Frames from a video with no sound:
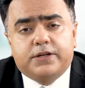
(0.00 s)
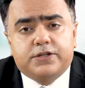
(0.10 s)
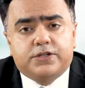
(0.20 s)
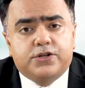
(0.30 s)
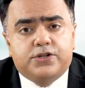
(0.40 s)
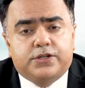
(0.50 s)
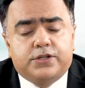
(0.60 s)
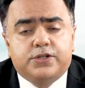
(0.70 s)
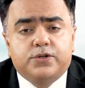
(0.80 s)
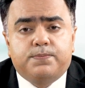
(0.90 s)

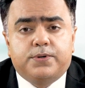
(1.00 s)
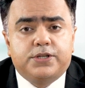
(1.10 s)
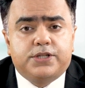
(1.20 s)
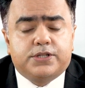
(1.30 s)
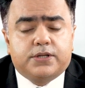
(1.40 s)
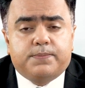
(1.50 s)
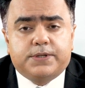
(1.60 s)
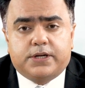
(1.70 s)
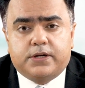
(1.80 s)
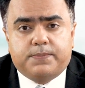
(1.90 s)
decision to purchase a
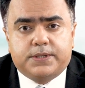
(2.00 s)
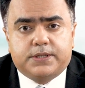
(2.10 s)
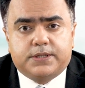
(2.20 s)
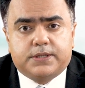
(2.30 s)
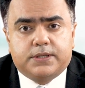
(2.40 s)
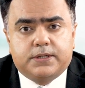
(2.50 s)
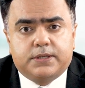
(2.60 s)
particular business.